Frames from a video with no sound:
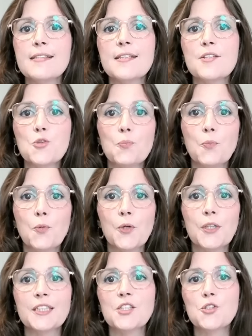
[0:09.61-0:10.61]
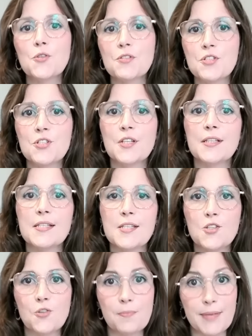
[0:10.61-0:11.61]
that supports strategic
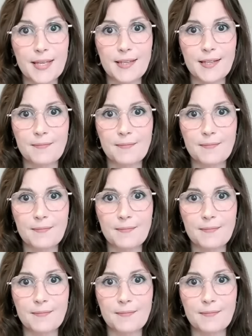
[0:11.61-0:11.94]
decision making.